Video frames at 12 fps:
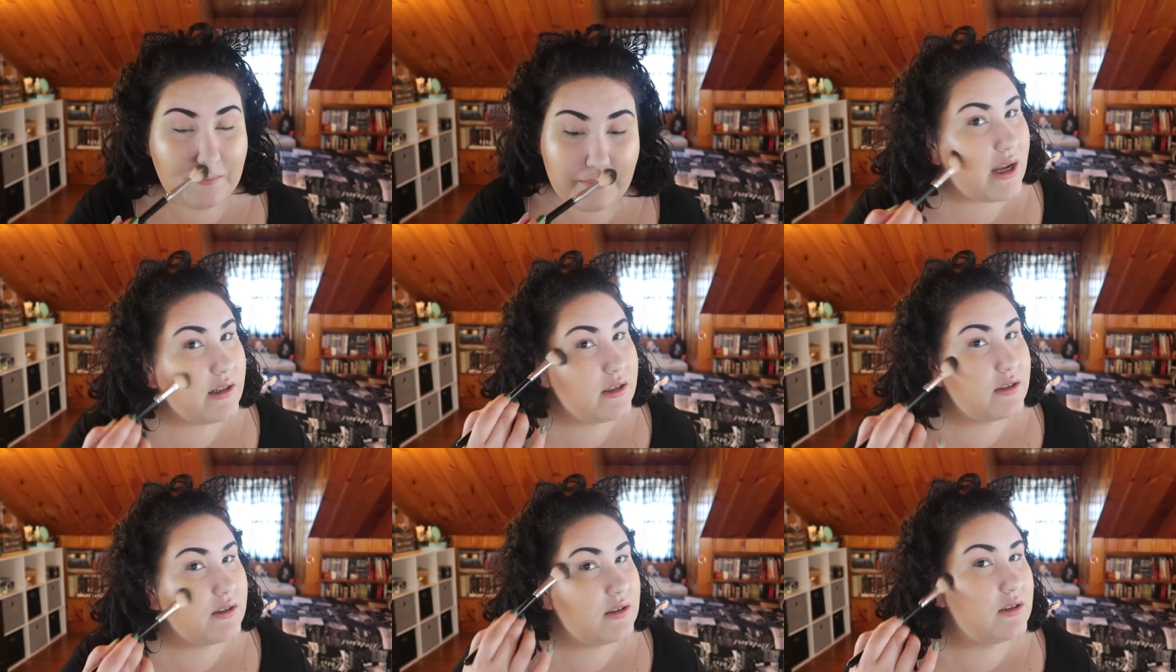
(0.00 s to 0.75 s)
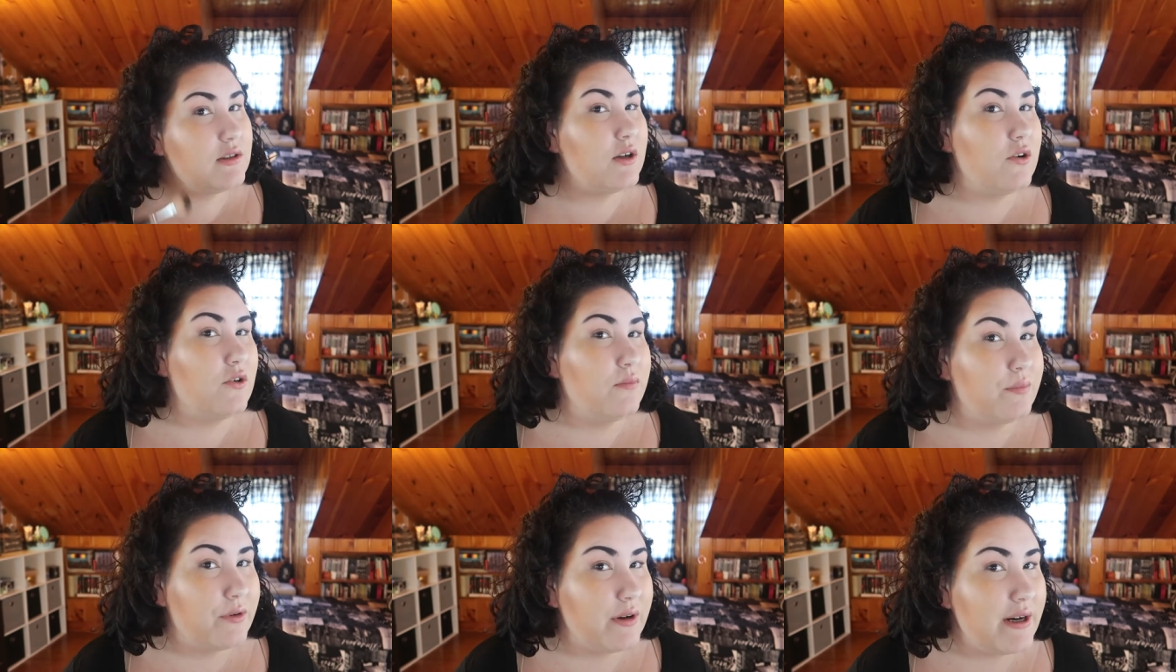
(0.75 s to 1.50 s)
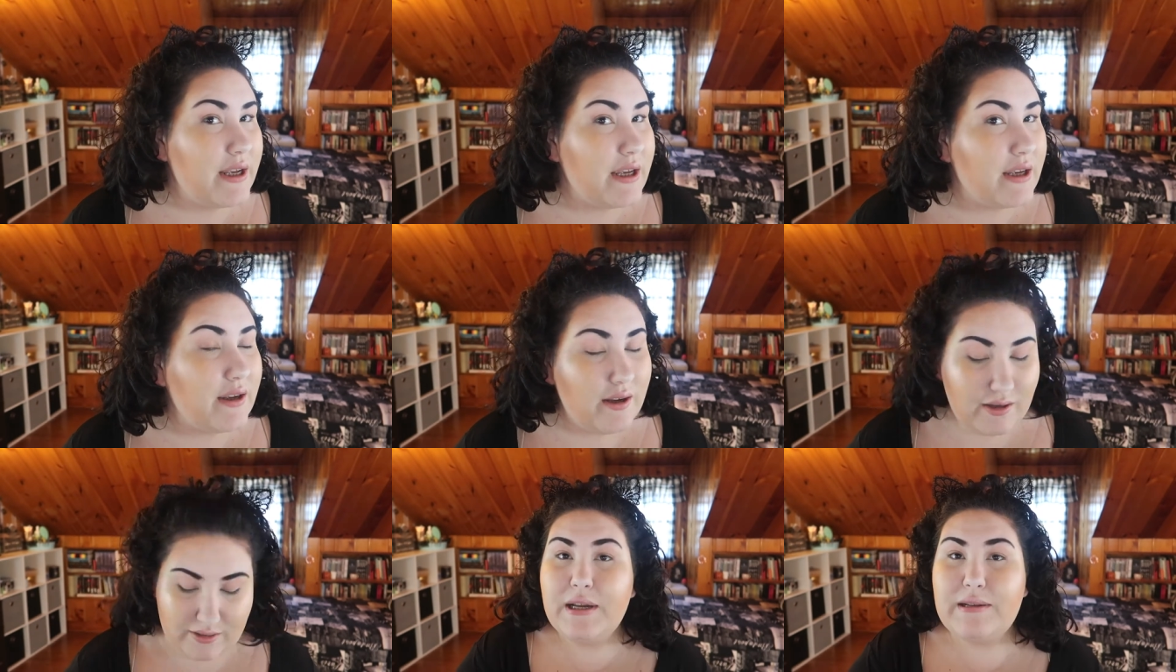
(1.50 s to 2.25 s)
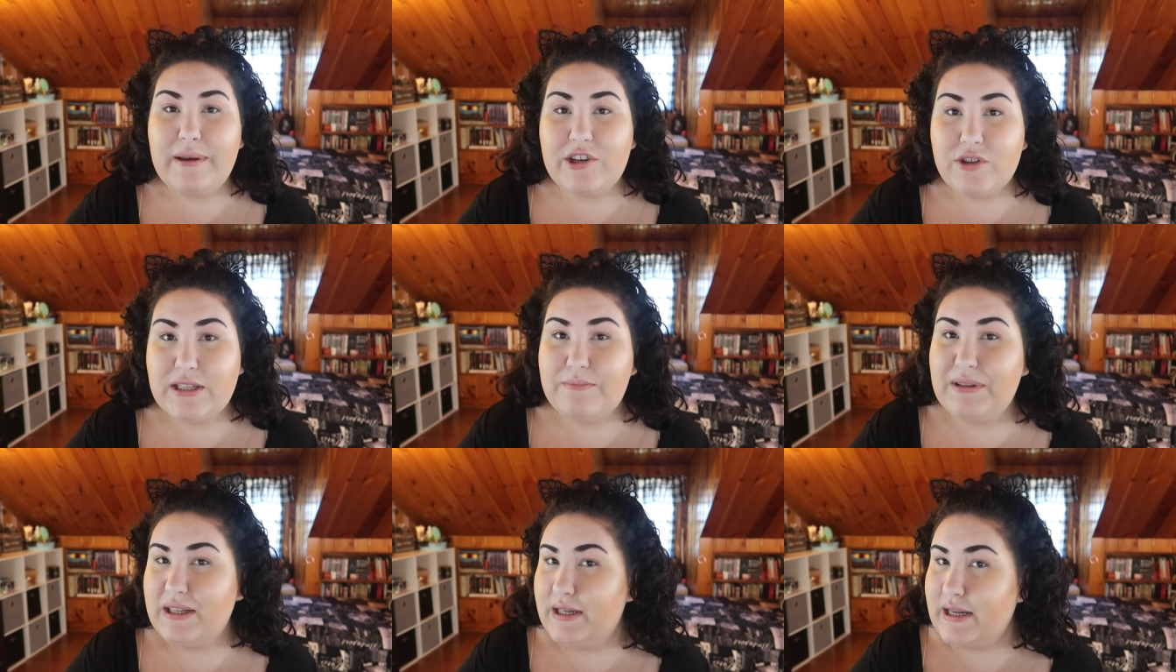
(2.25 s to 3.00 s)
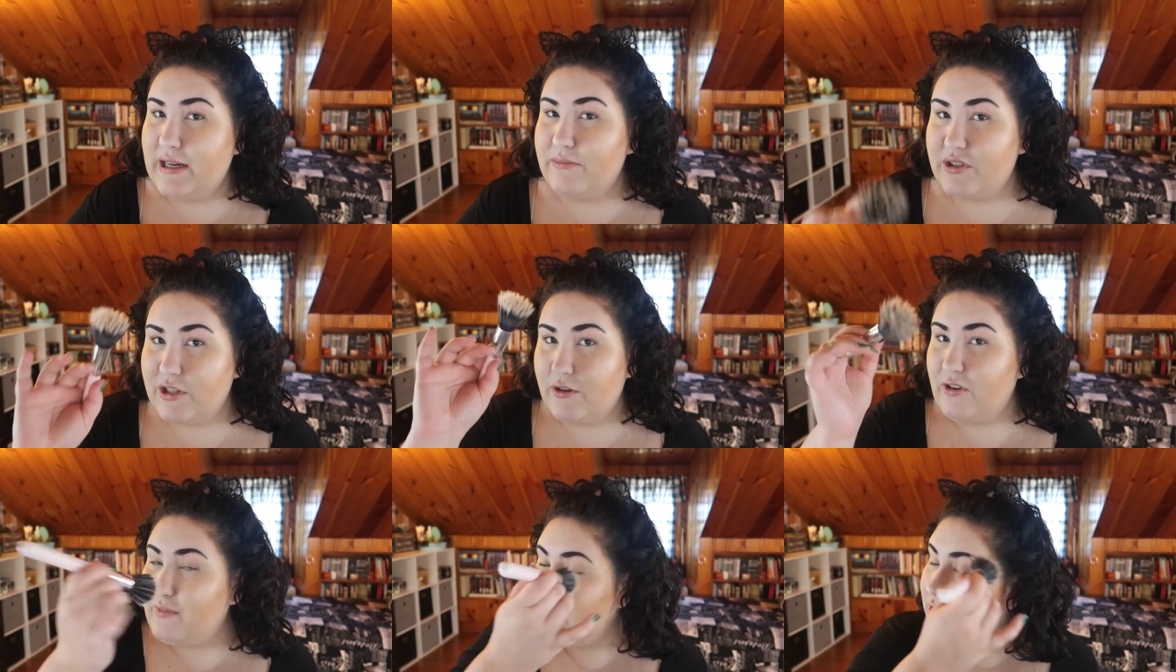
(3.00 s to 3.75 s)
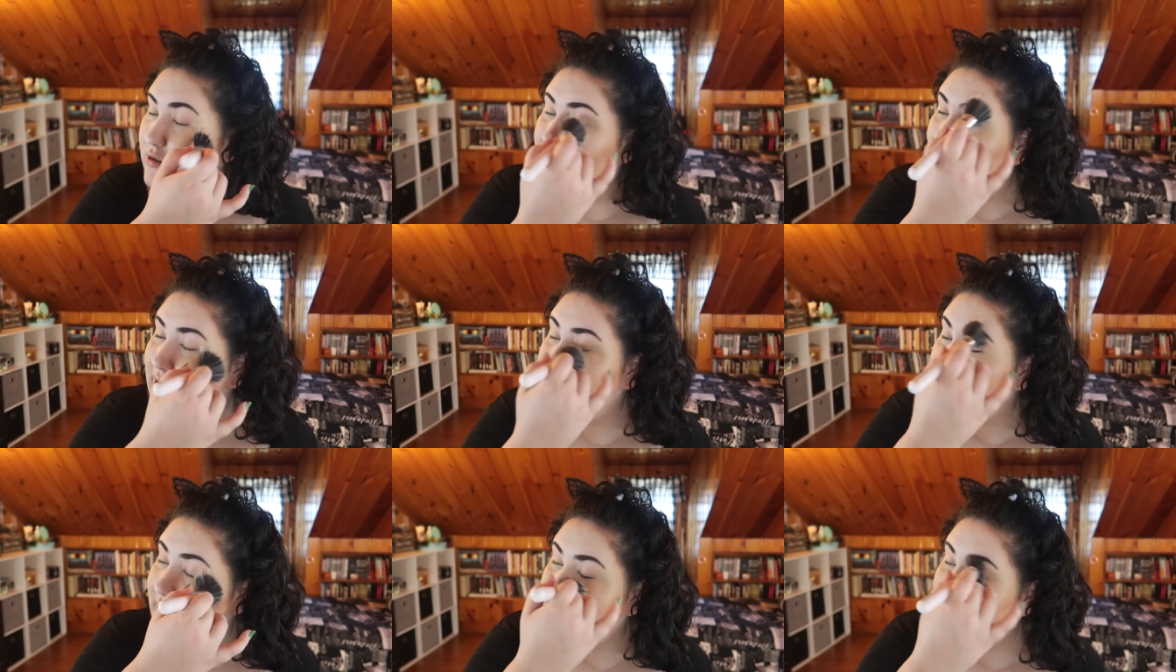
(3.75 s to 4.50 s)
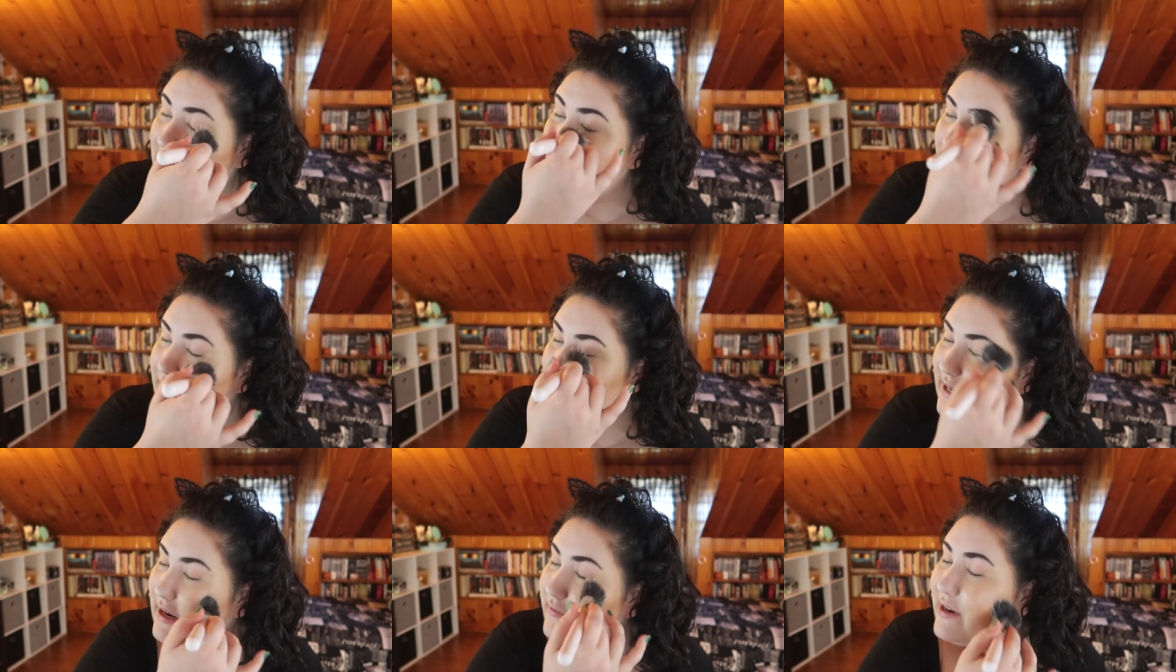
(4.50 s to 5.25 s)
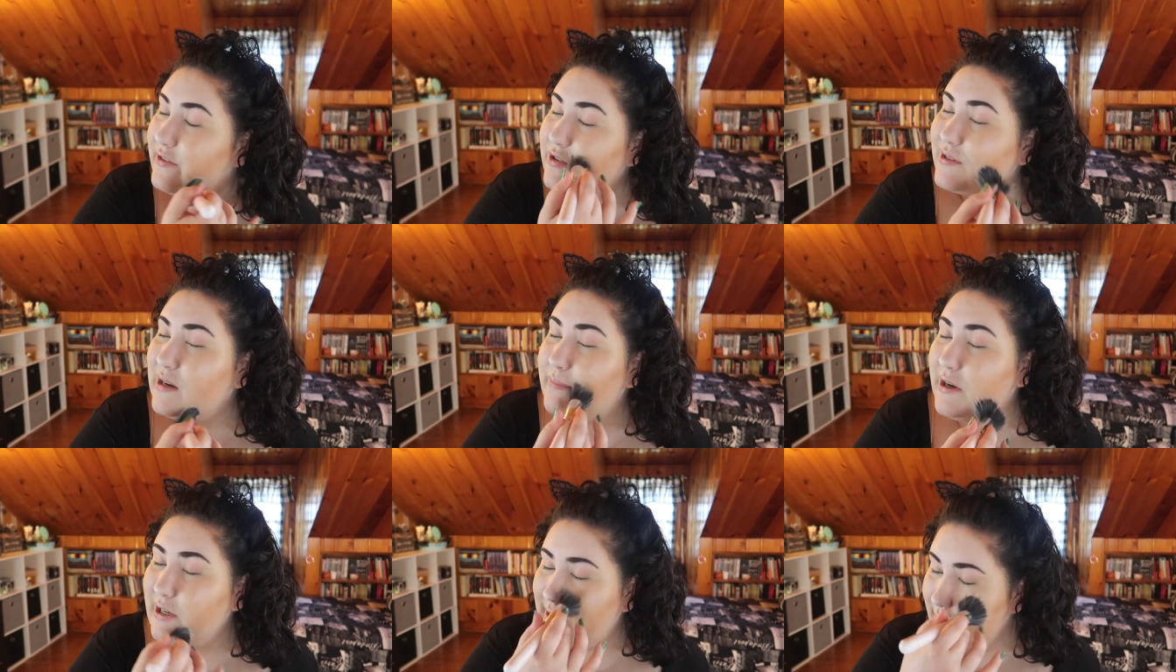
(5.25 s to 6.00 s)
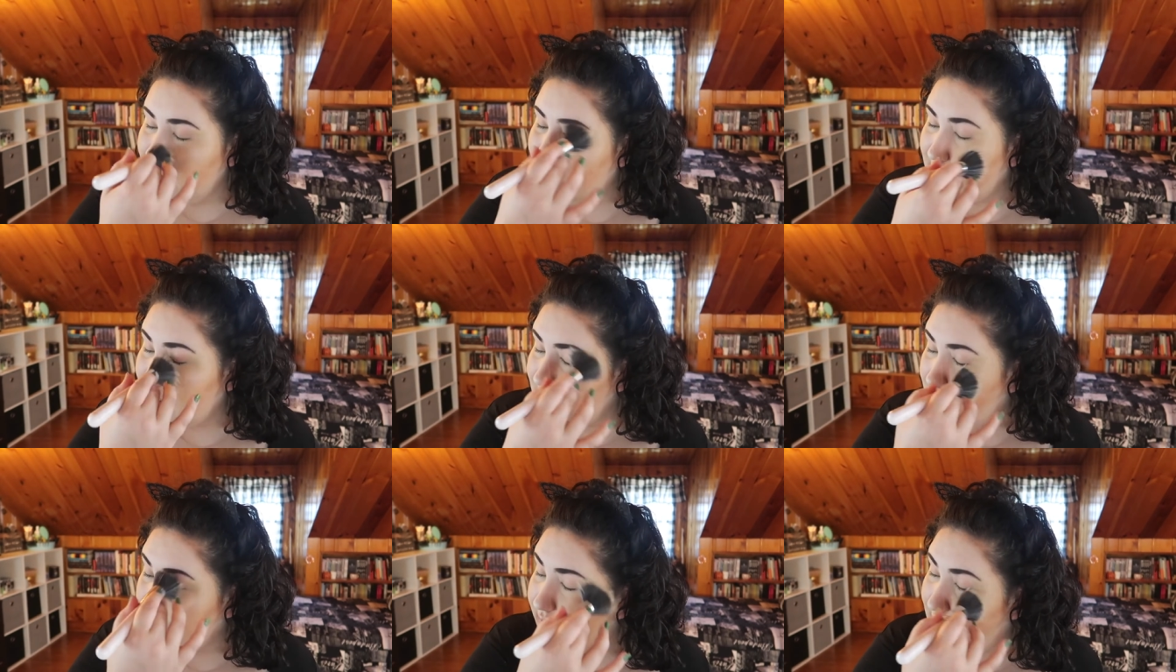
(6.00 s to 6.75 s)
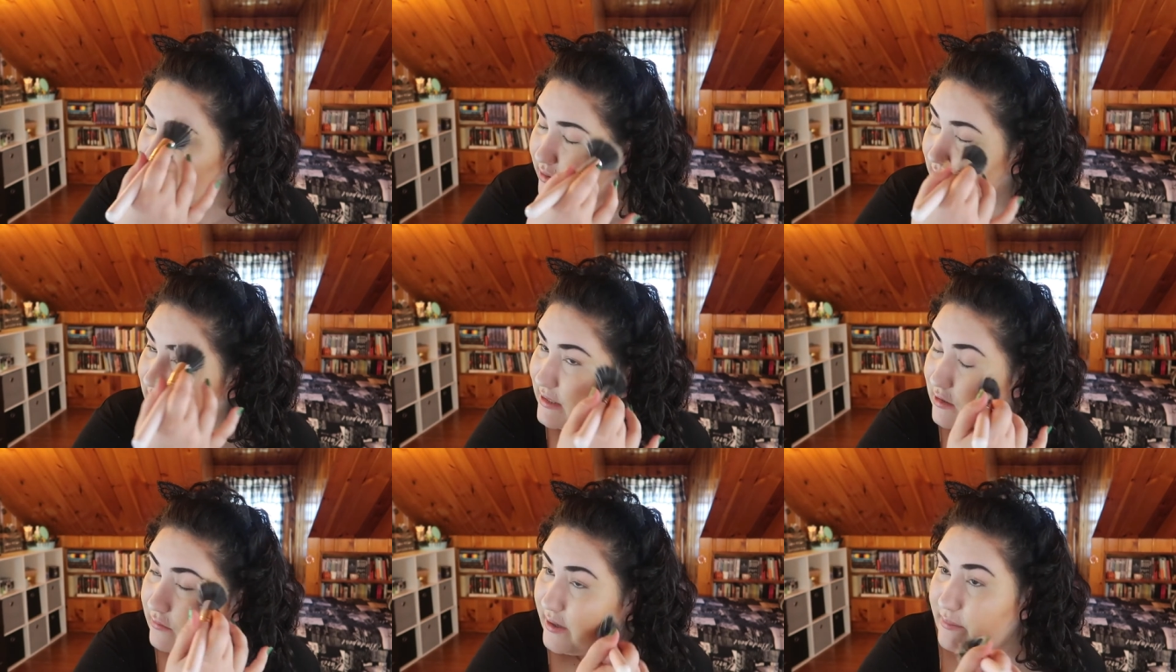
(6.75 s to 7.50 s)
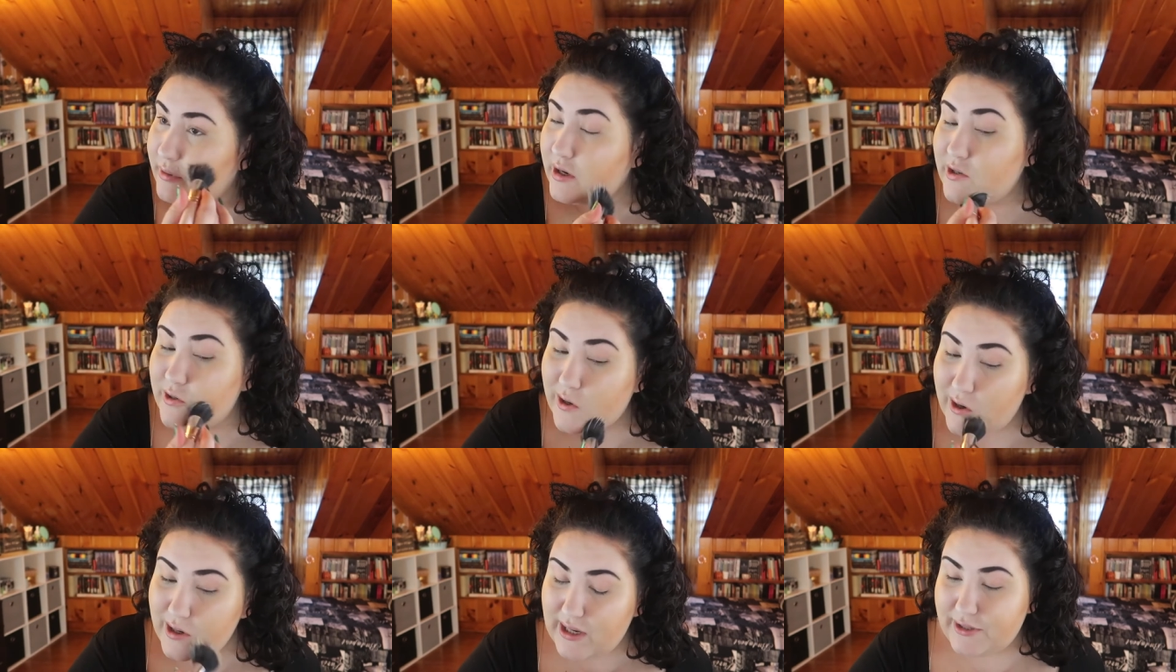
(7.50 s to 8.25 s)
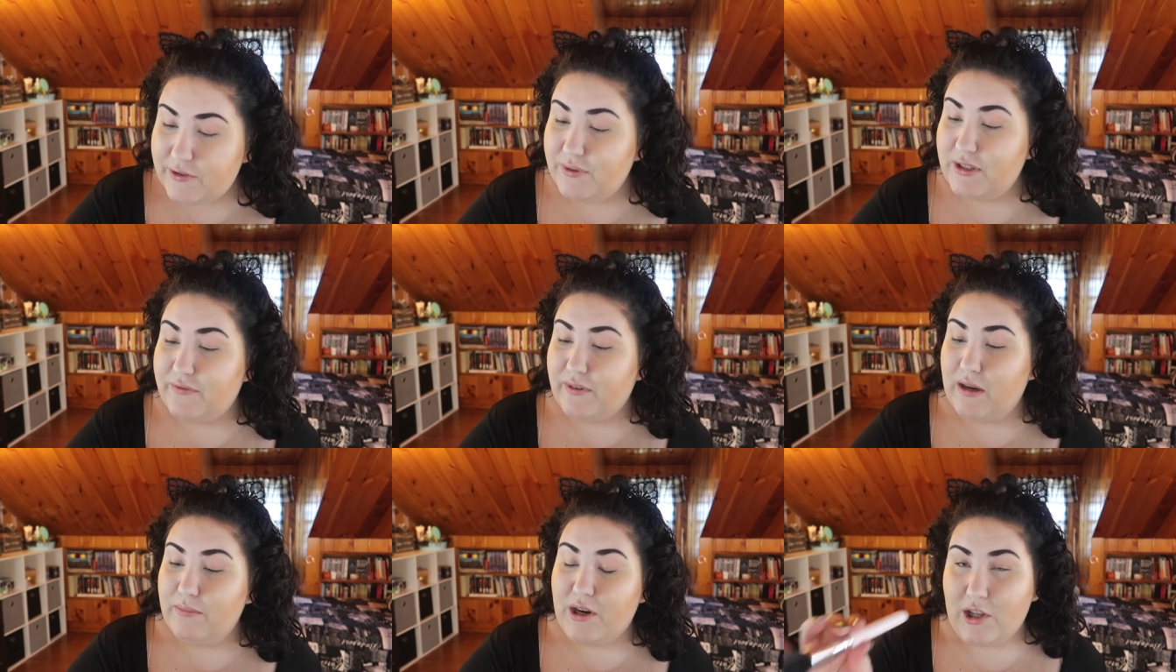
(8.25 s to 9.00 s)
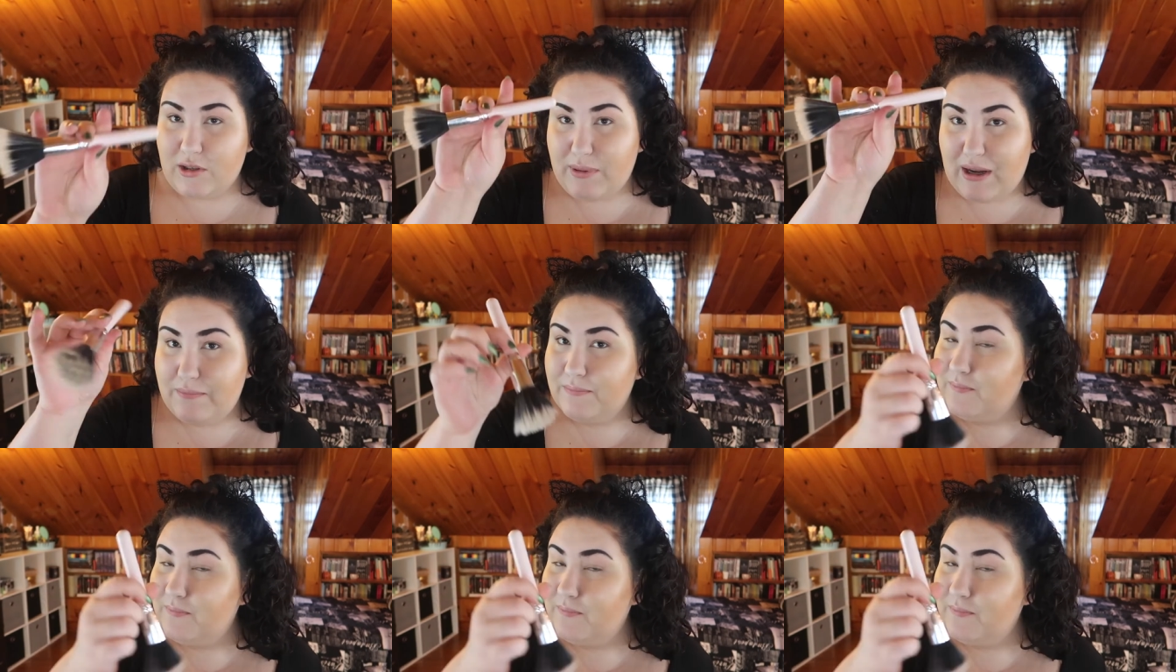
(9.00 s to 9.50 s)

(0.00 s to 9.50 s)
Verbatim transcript: That looks so pretty. To make sure that's blended in, I'm just going to go into my duo fiber again. Like, I feel like every other step I use this duo fiber, it's a gray brush. And this one's from ColourPop.